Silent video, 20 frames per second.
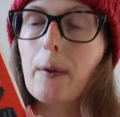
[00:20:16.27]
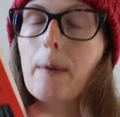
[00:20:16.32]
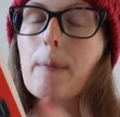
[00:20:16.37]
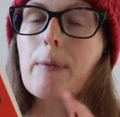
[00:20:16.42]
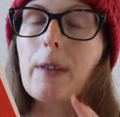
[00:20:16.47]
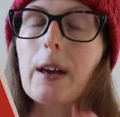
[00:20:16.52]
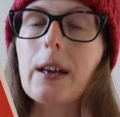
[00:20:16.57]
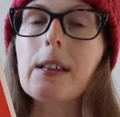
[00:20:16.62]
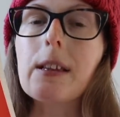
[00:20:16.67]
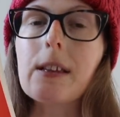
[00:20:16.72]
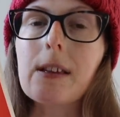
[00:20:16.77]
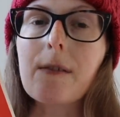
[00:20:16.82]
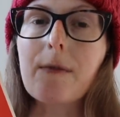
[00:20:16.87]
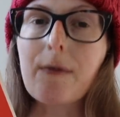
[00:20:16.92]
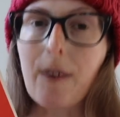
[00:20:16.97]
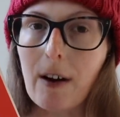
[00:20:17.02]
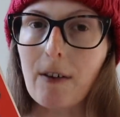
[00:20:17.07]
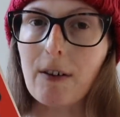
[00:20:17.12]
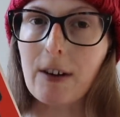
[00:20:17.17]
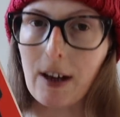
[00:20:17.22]
This is a
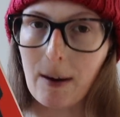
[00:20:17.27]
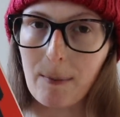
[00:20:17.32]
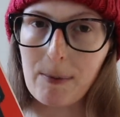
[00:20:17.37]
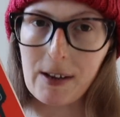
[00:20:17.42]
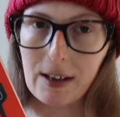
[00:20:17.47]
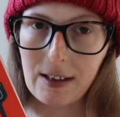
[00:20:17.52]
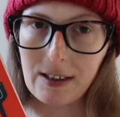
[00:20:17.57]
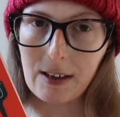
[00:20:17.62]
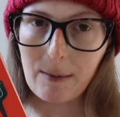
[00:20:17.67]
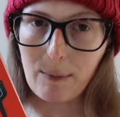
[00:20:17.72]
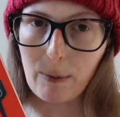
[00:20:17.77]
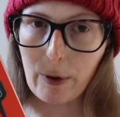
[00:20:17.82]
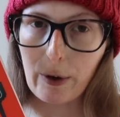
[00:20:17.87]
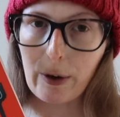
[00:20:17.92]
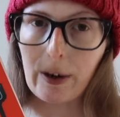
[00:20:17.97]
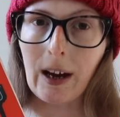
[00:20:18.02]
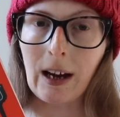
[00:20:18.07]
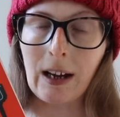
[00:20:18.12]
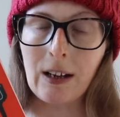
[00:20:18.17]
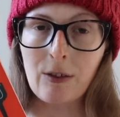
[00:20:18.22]
very upsetting
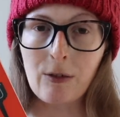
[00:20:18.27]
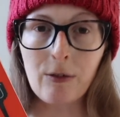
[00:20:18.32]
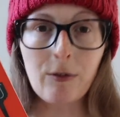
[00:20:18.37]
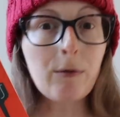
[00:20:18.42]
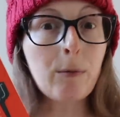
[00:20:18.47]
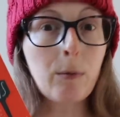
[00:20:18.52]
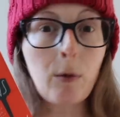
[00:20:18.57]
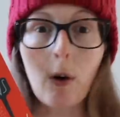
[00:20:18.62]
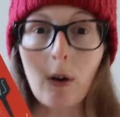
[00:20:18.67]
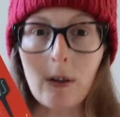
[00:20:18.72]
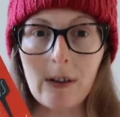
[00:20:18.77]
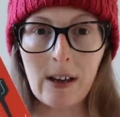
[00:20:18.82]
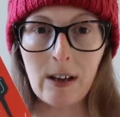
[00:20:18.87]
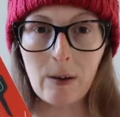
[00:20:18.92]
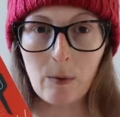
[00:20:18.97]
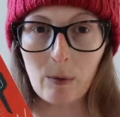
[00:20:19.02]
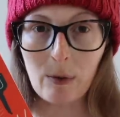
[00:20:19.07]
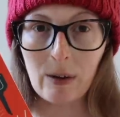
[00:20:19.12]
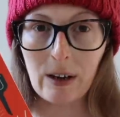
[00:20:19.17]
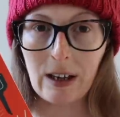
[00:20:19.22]
book, and
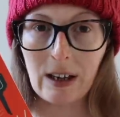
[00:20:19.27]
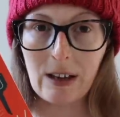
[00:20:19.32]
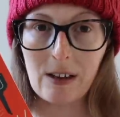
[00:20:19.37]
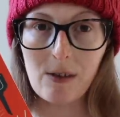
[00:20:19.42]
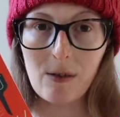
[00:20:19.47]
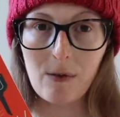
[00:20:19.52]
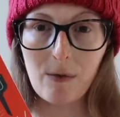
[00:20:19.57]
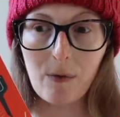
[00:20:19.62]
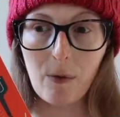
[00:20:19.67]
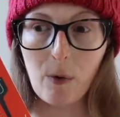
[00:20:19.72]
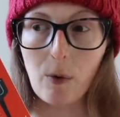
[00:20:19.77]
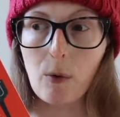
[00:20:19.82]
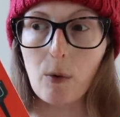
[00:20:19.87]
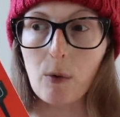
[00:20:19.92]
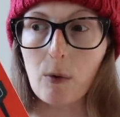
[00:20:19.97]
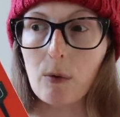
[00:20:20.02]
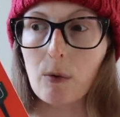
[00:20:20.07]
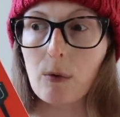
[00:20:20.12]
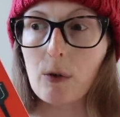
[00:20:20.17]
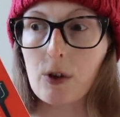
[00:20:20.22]
content warnings
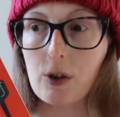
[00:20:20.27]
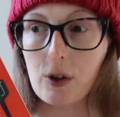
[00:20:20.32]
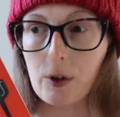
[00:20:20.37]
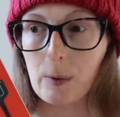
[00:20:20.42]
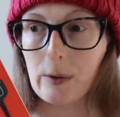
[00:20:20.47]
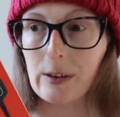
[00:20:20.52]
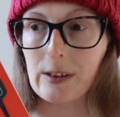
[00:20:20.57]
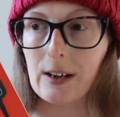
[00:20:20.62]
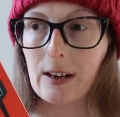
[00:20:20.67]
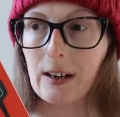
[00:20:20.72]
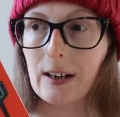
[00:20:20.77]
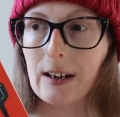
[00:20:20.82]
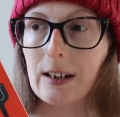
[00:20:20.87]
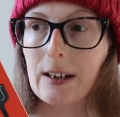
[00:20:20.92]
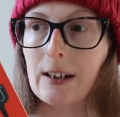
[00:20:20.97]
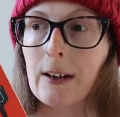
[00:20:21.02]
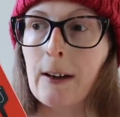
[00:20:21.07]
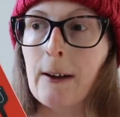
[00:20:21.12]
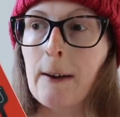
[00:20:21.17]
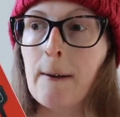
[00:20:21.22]
for
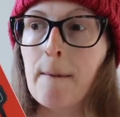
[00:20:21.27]
suicide.